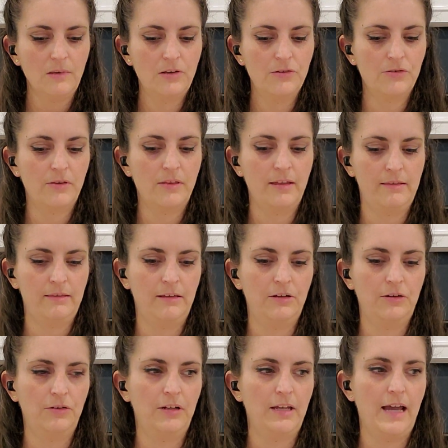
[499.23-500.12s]
So then
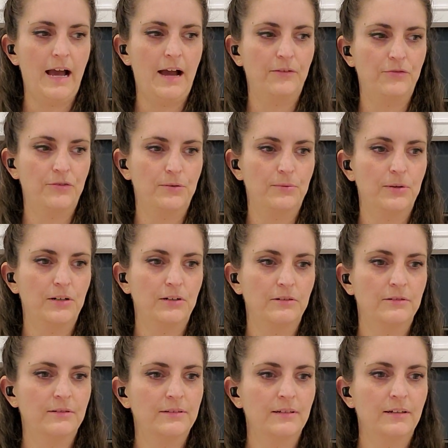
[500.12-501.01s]
literally
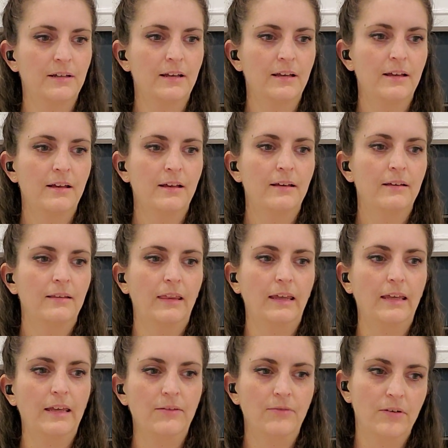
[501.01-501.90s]
afterwards,
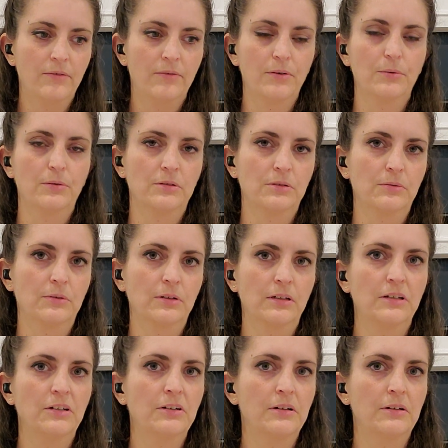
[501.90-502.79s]
like even if it was a
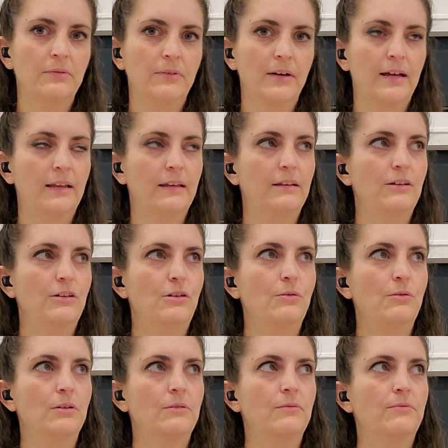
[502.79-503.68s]
really good event,
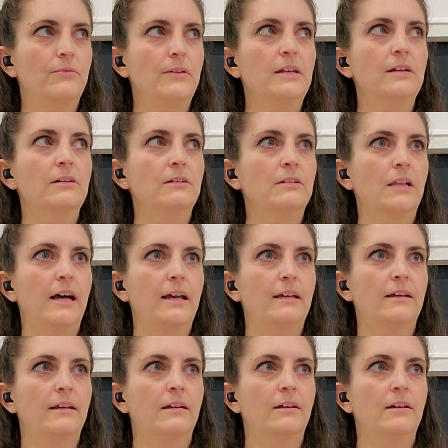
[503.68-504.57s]
you could feel
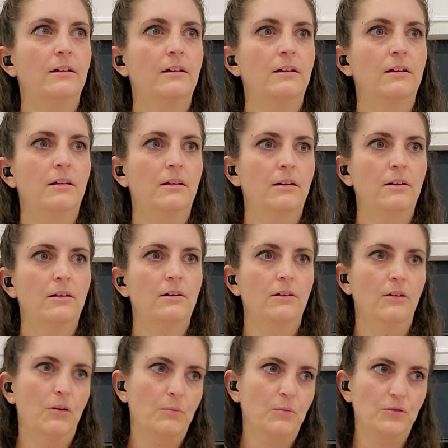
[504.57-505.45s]
like
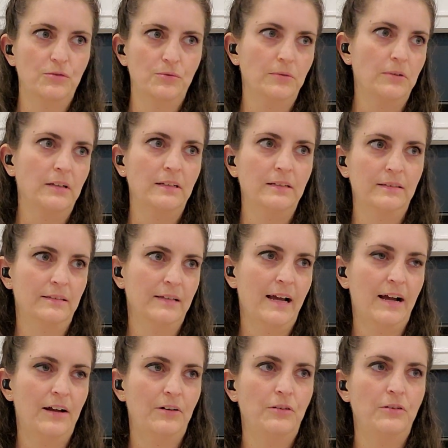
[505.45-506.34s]
almost really
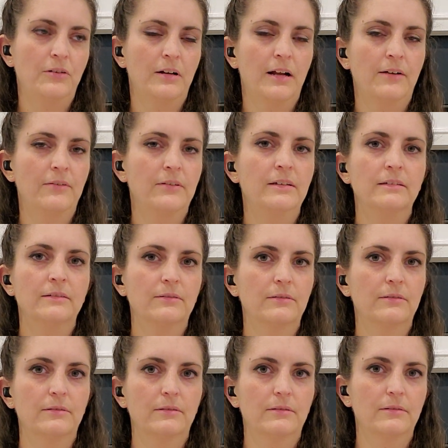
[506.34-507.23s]
sad, or you could have these,
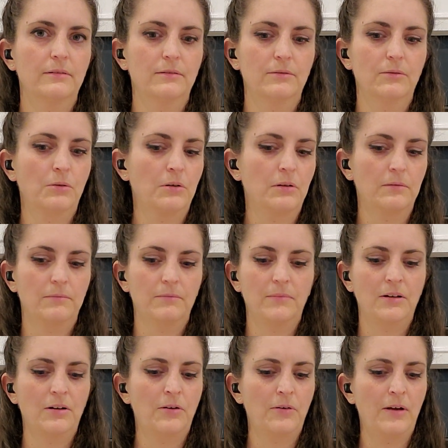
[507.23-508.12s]
or
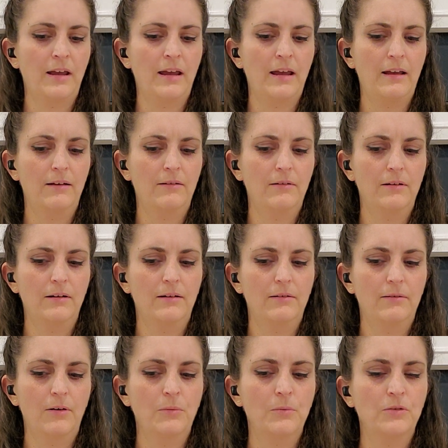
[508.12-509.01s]

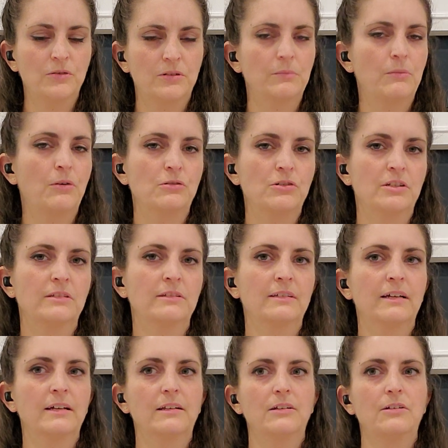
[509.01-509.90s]
almost
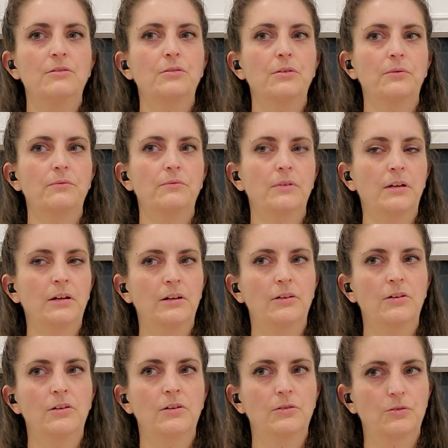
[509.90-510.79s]
emotions that you don't feel
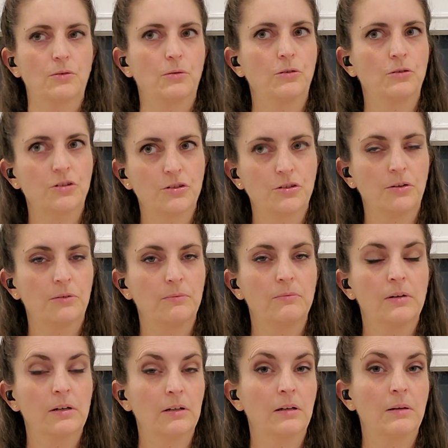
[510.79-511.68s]
like are yours, or just are
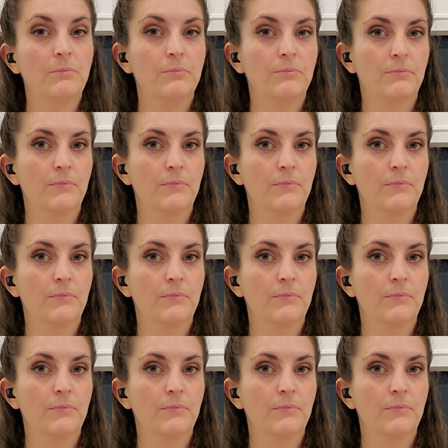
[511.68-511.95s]
really